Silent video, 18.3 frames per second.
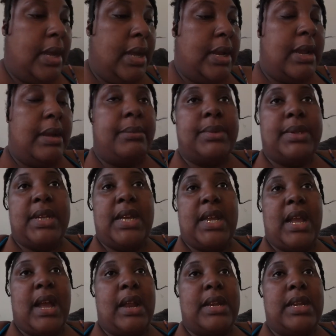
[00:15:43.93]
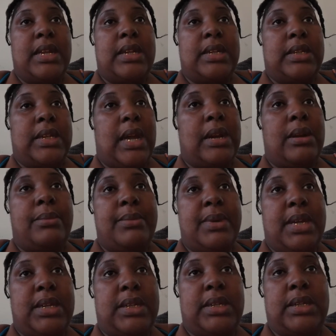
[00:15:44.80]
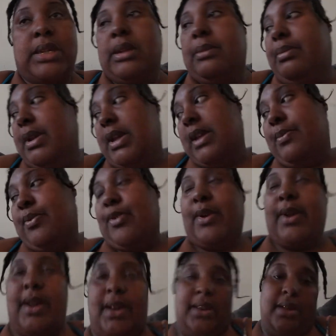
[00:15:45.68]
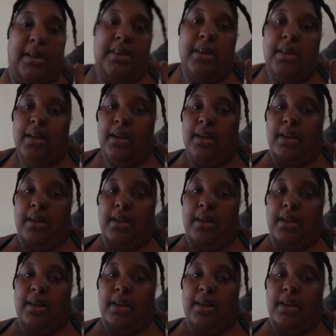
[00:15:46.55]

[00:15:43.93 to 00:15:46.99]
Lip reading: And I'm gonna tell y'all this, I don't miss being pregnant.